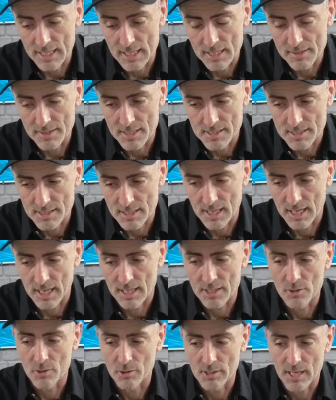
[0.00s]
getting in this
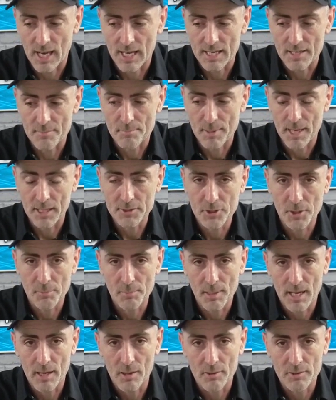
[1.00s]
kit, you're getting a
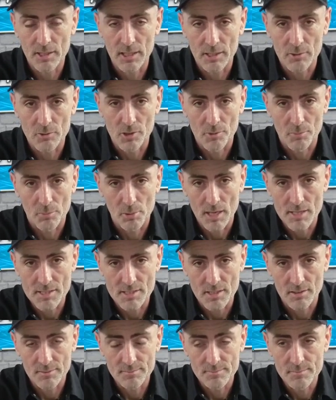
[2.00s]
battery powered little
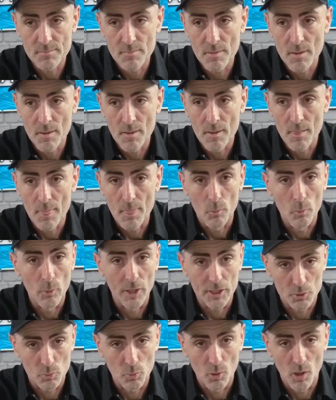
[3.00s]
compressor,
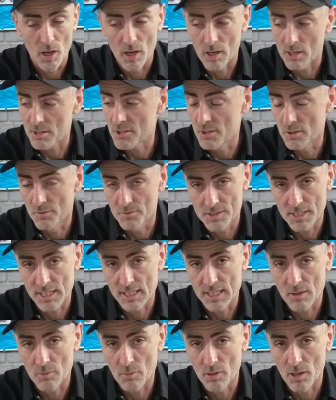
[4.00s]
which works, you've
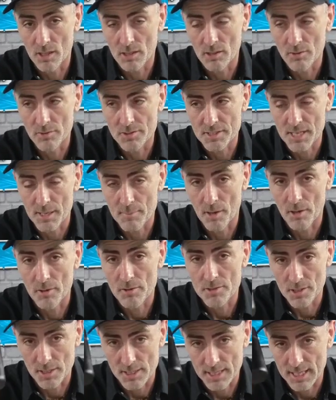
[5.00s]
seen it work on the
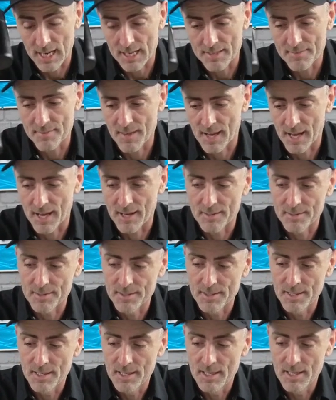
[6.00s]
demo. So you're getting that.
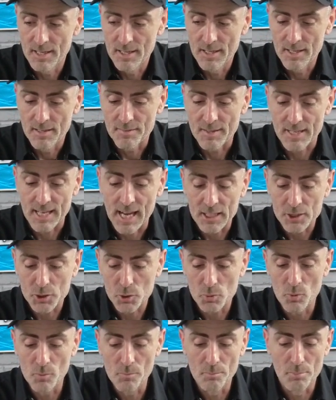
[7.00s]
The
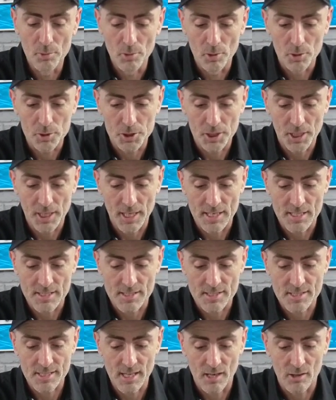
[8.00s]
actual brush
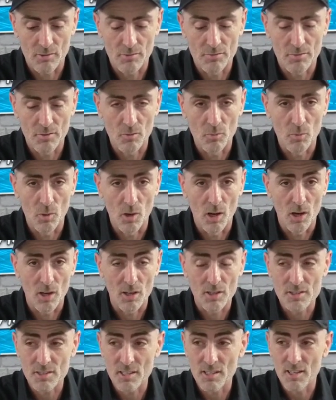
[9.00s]
itself
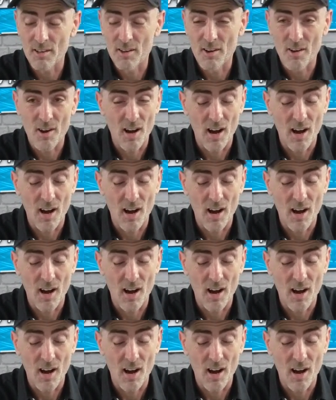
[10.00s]
works.